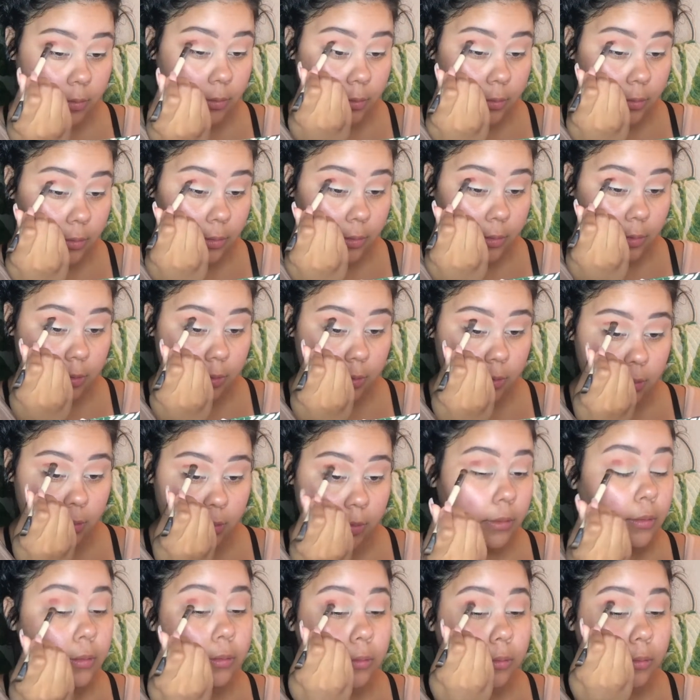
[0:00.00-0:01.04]
And I'm first going
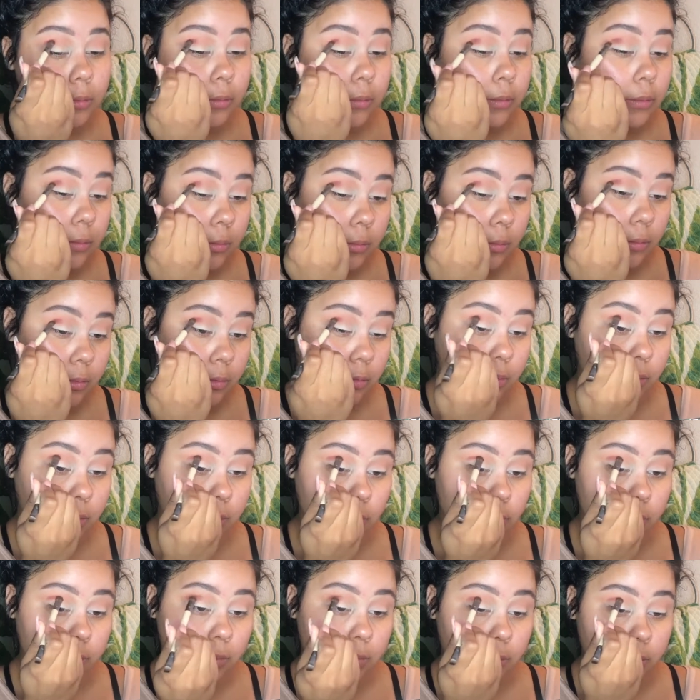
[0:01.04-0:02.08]
to place it
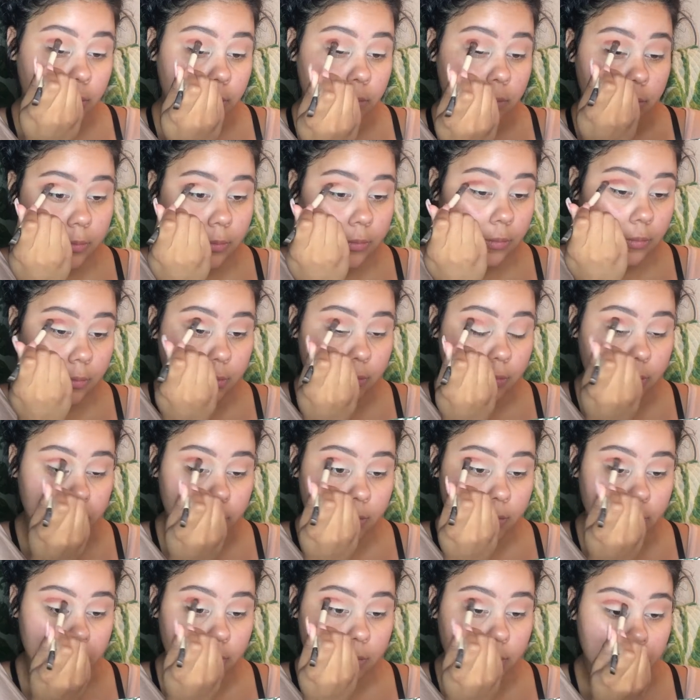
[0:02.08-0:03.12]
there just to get a ton
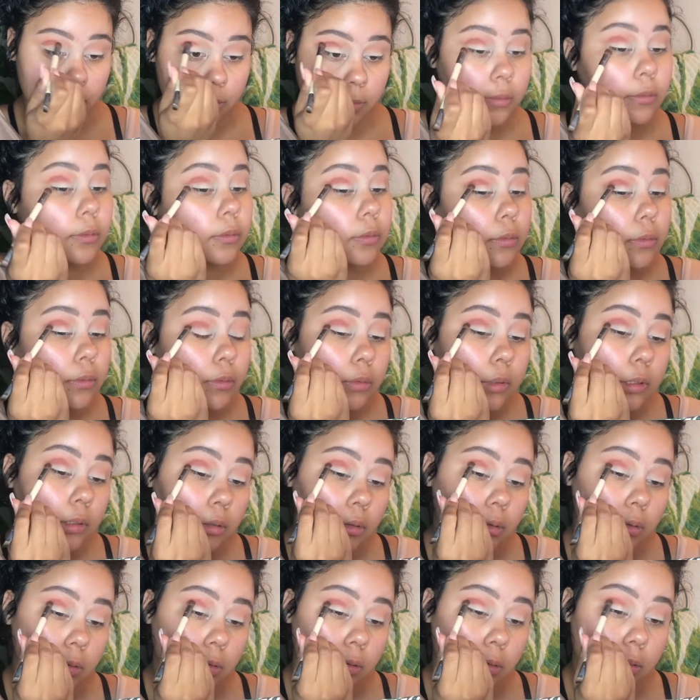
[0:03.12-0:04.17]
of the pigment, and then
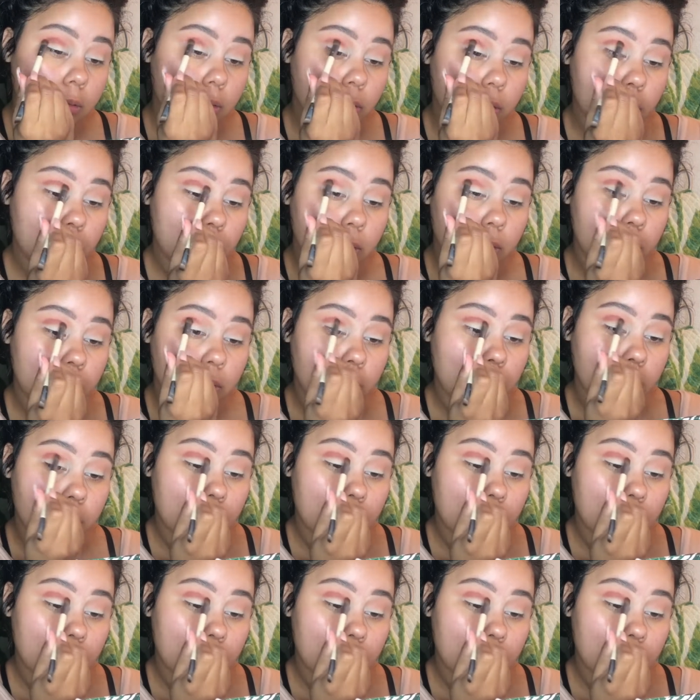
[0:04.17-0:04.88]
I'll blend it out.